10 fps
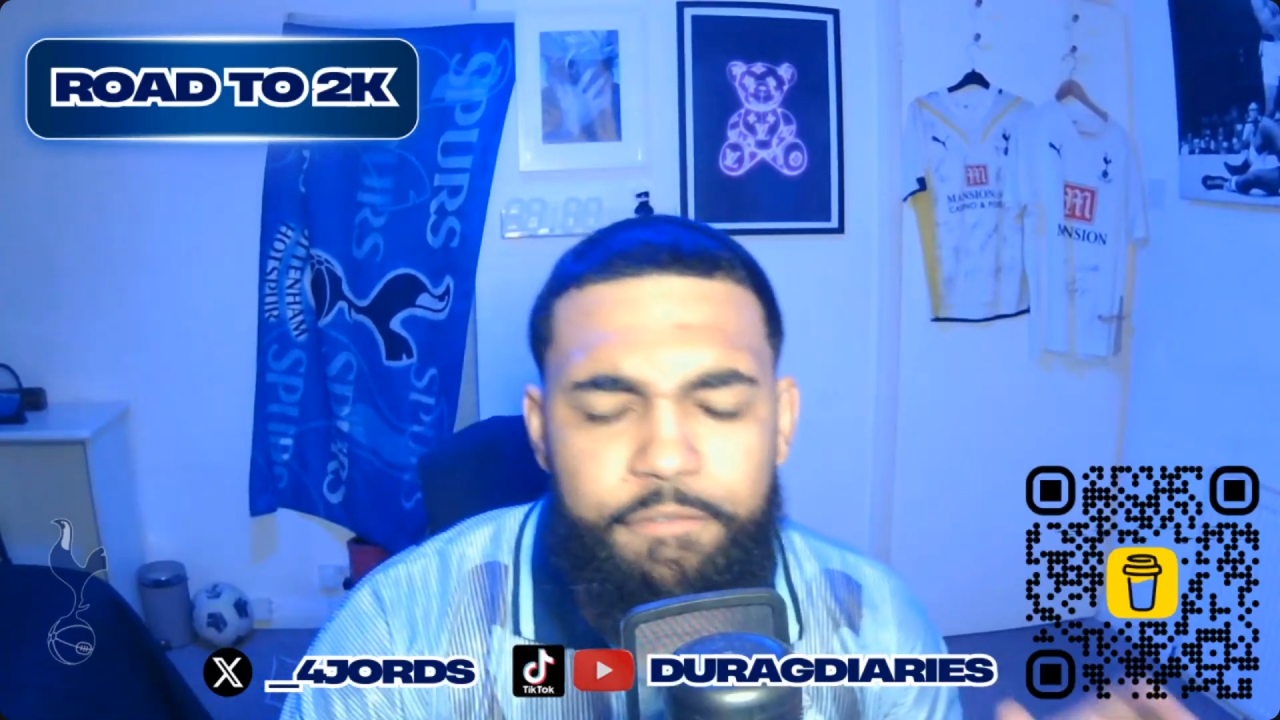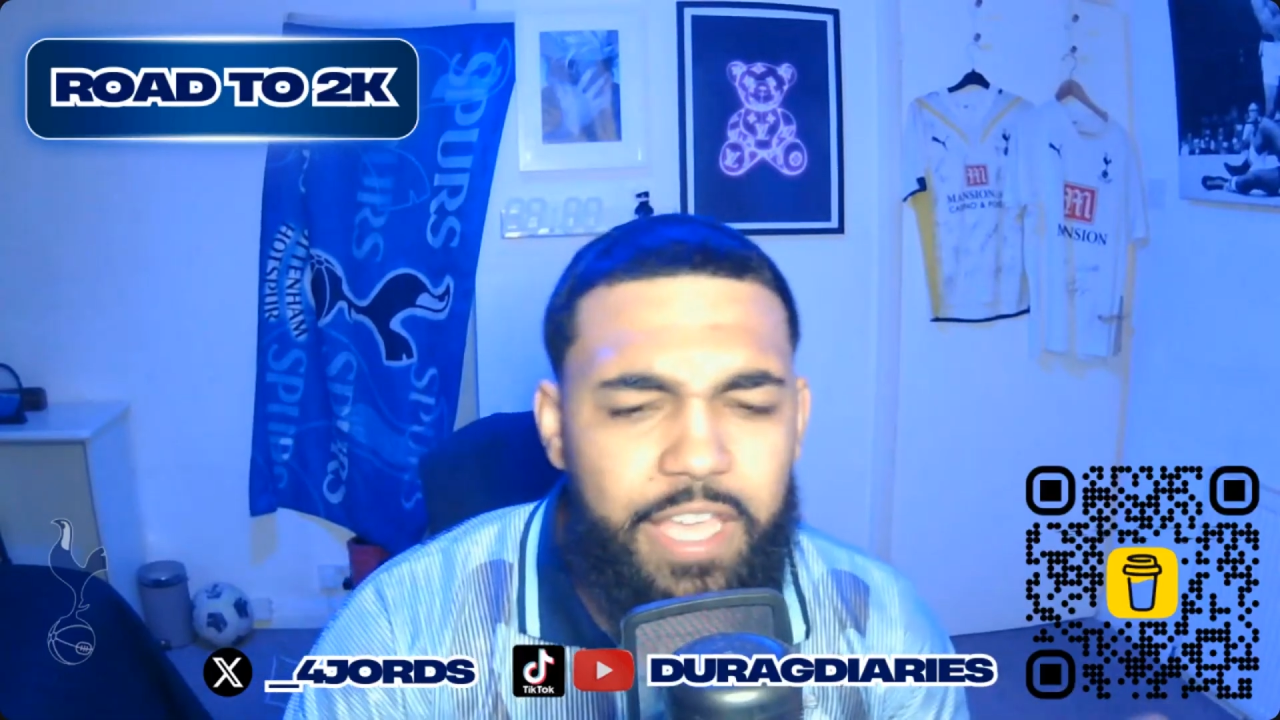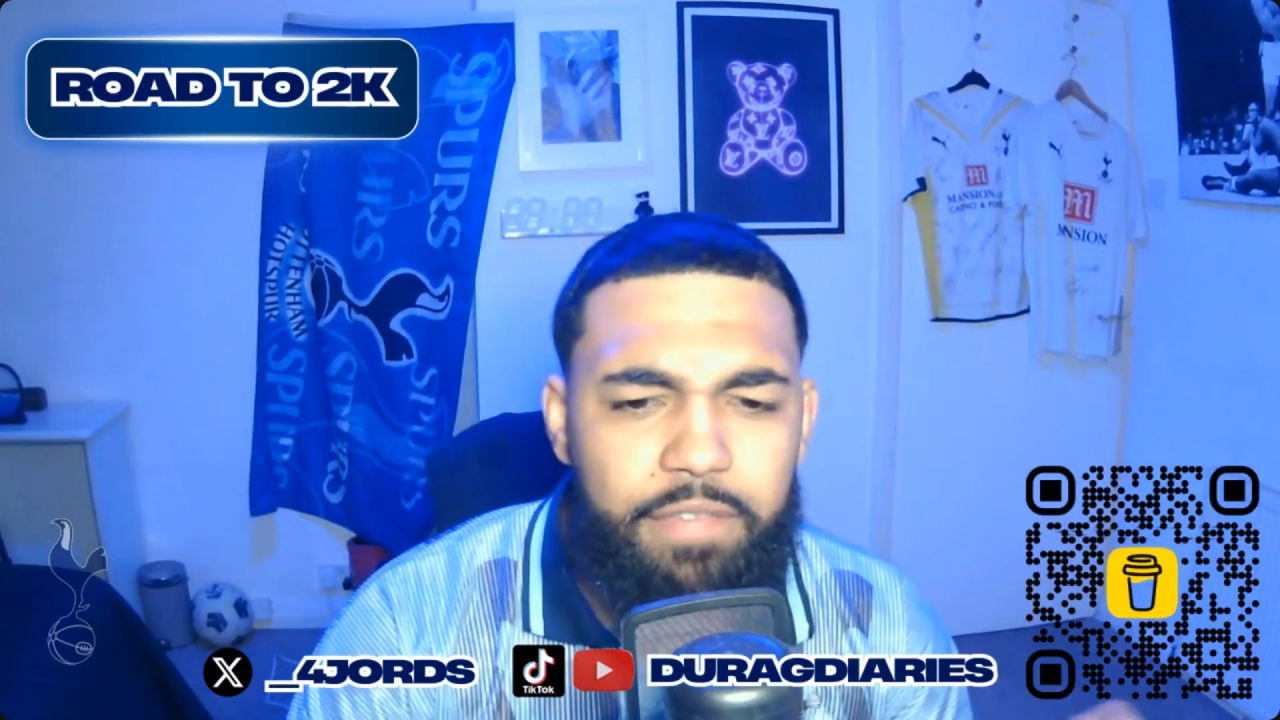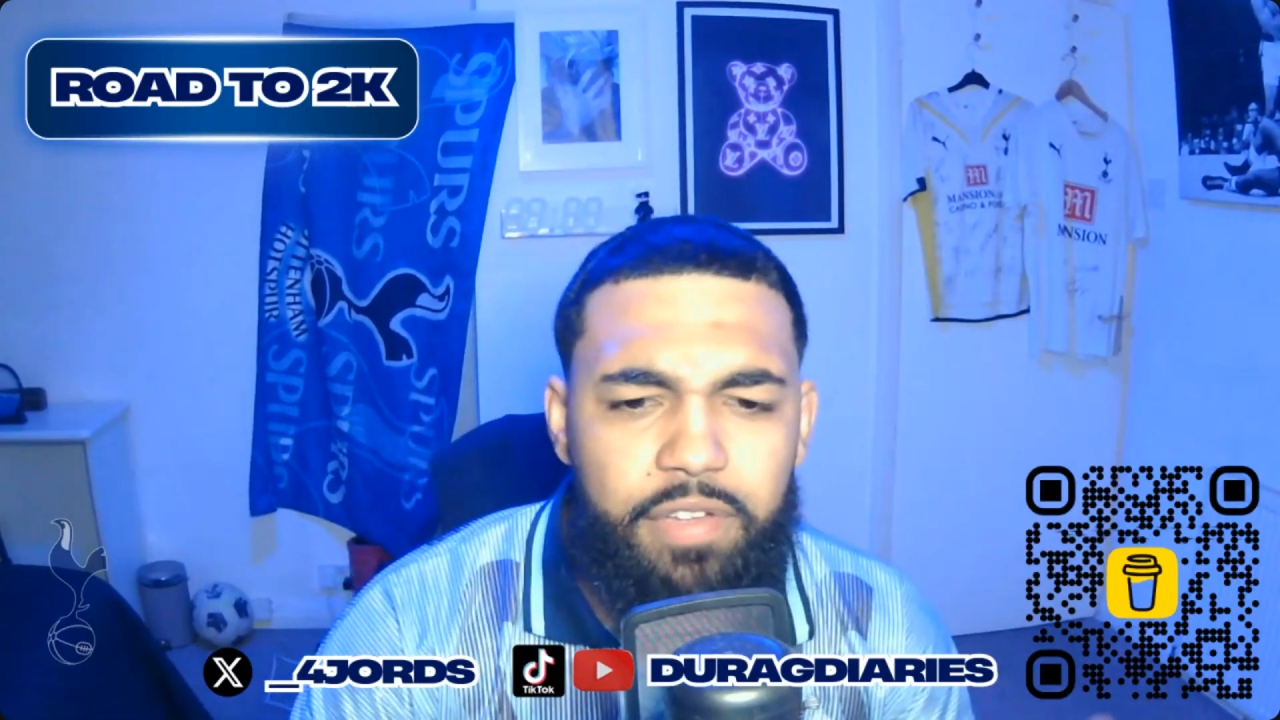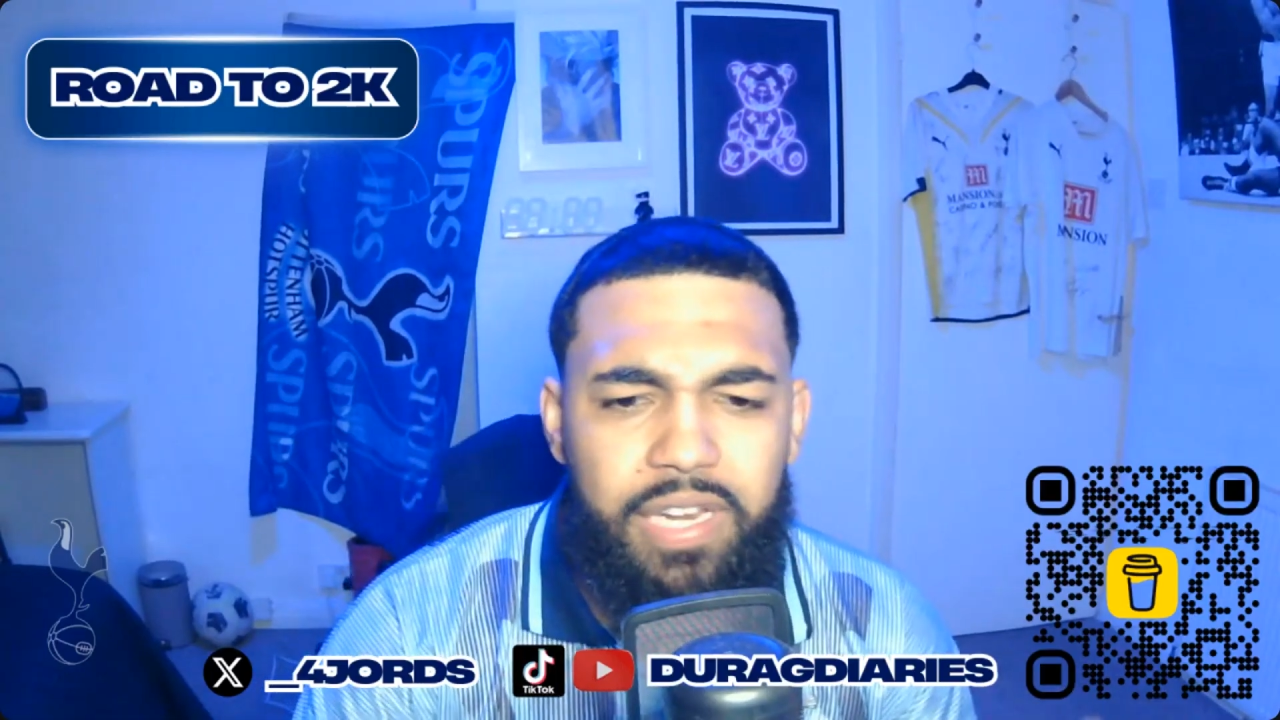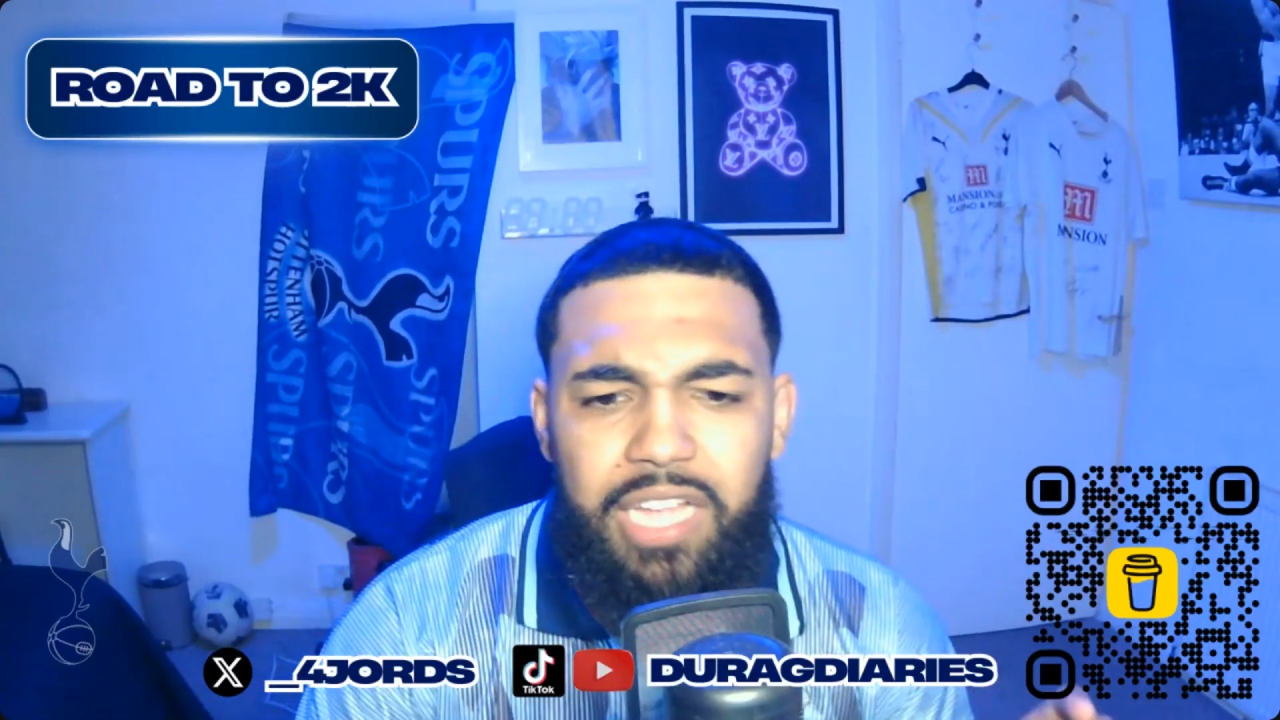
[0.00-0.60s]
favored